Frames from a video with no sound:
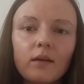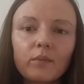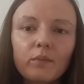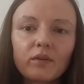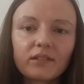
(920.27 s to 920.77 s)

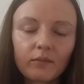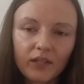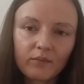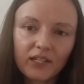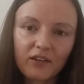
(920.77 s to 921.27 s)
People
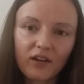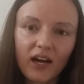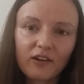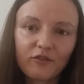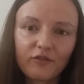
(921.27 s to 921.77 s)
sometimes
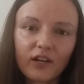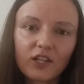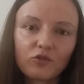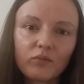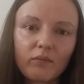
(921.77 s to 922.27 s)
are
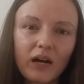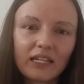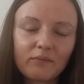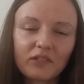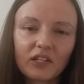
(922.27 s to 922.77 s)
afraid to be
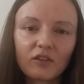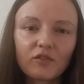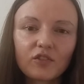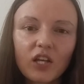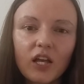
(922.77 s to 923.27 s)
by
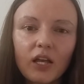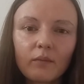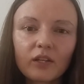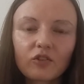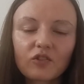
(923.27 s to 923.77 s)
themselves
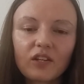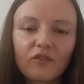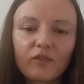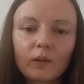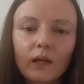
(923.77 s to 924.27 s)
because they
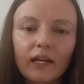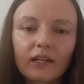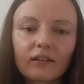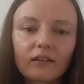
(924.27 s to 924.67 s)
feel like